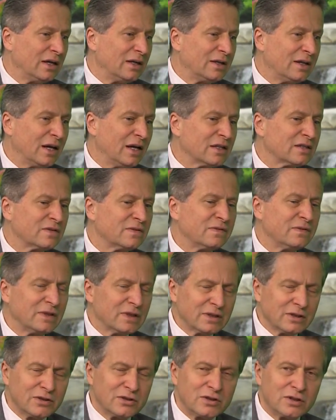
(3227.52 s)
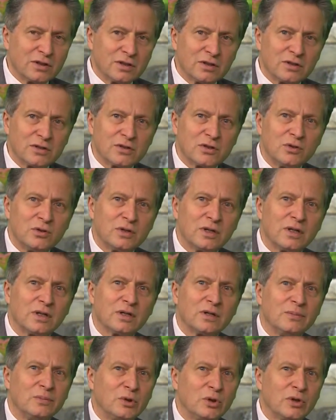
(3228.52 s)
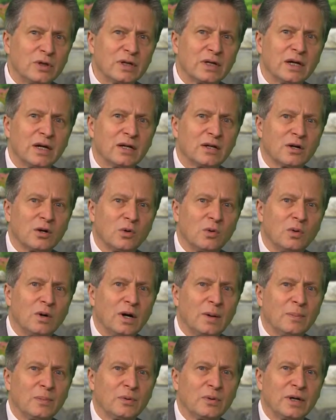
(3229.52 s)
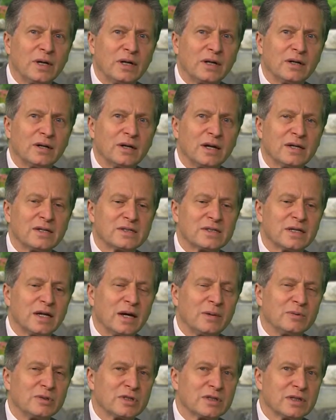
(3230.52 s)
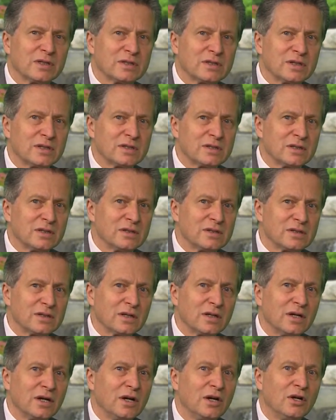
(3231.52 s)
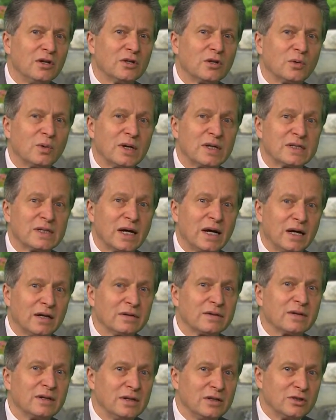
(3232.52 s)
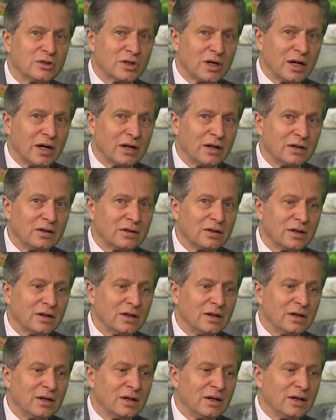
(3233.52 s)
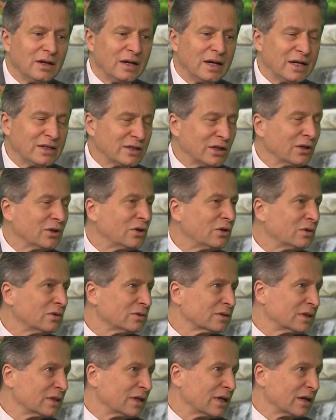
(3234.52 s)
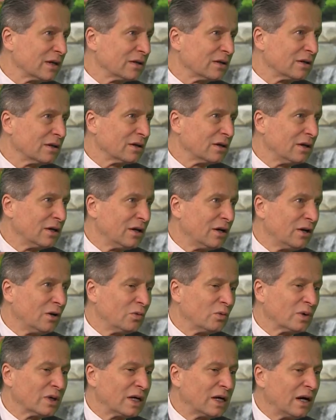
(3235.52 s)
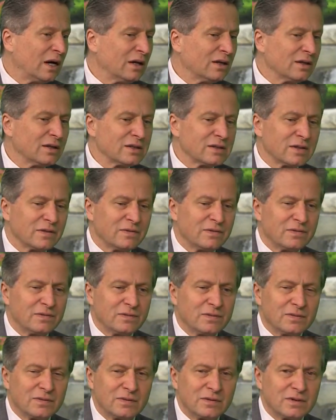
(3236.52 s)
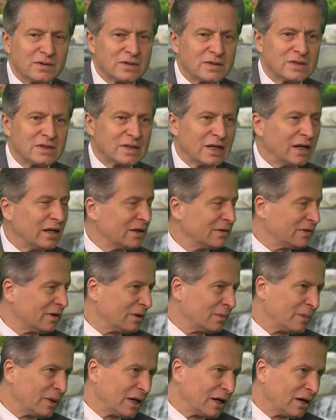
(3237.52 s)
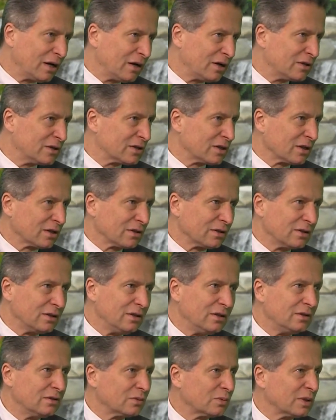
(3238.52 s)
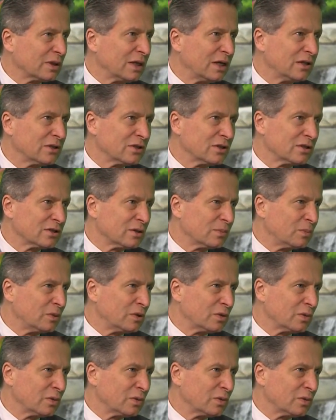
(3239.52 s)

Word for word: It takes villagers who can communicate, cooperate, and establish consistency to raise a healthy child. That's our goal together. Regardless of the state of our marriage, the legal relationship